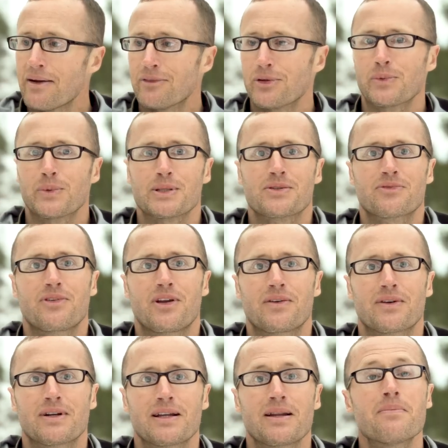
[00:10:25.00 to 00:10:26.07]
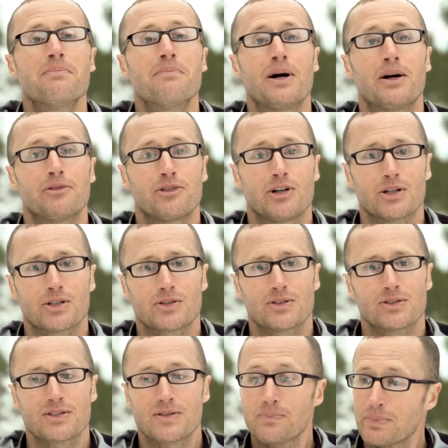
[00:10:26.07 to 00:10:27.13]
everyone's favorite,
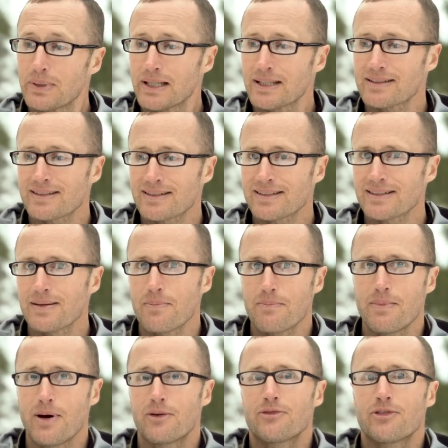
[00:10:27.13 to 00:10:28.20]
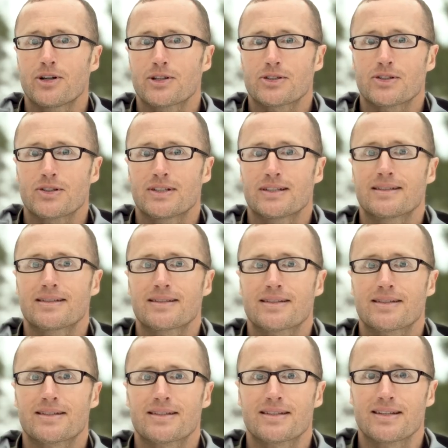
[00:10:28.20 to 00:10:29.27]
malfunctions. But
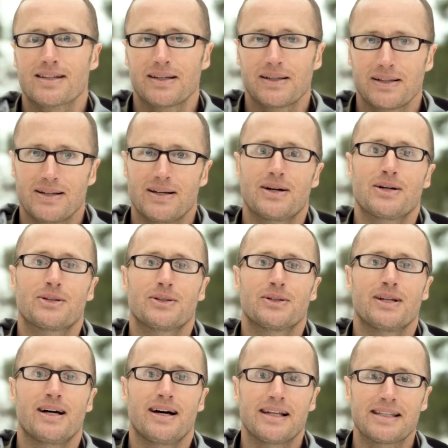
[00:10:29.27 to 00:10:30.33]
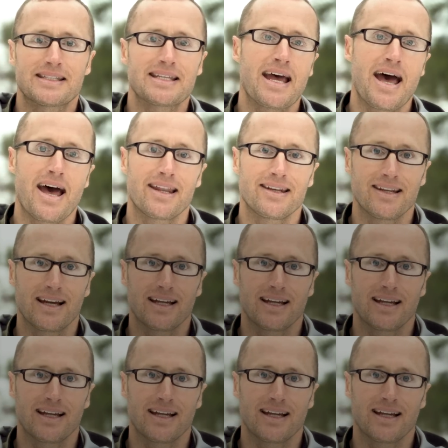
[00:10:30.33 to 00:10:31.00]
malfunctions under nods at